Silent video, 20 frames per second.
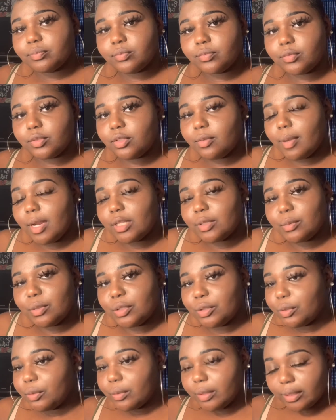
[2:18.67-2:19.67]
you might as well
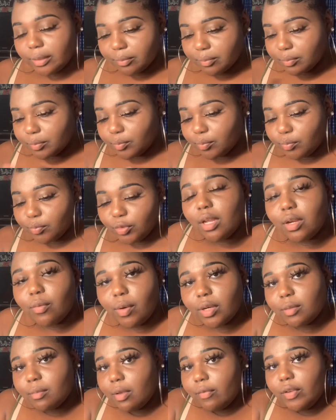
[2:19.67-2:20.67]
do it. If you're
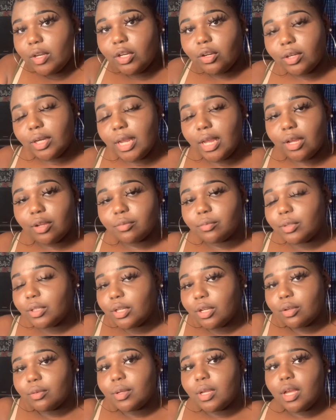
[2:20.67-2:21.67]
watching my video now, you
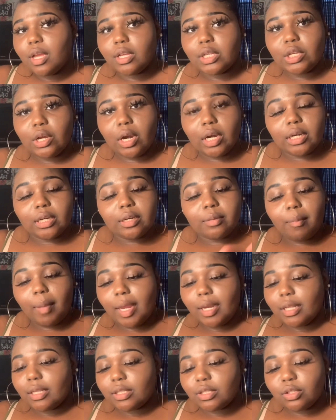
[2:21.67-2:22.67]
know, you already done made
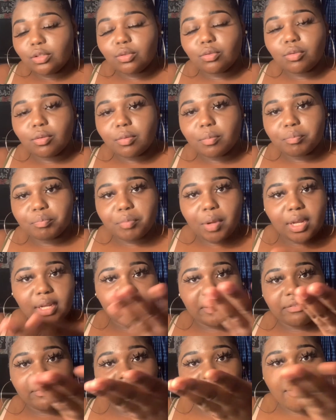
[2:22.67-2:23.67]
it to probably
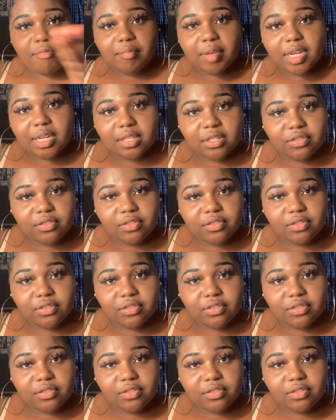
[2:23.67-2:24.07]
like 5 minutes.